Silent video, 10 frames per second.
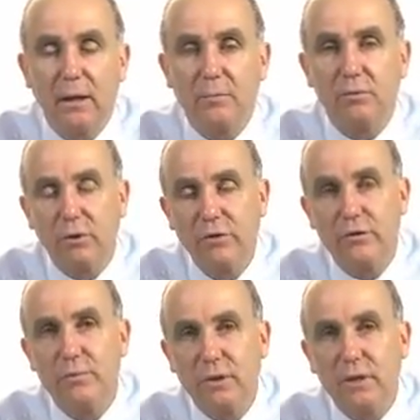
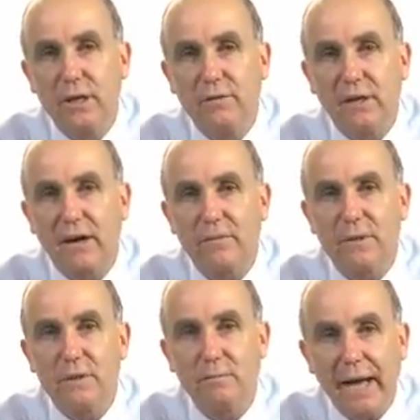improved ability of
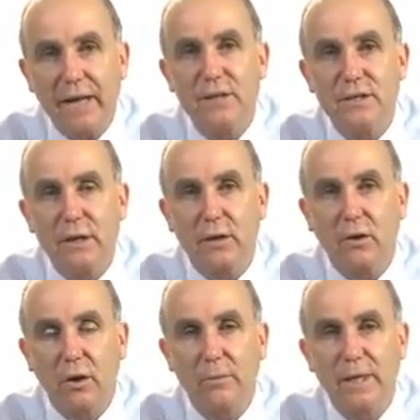government to manage the
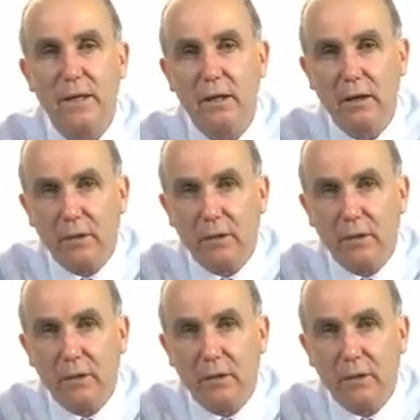economy,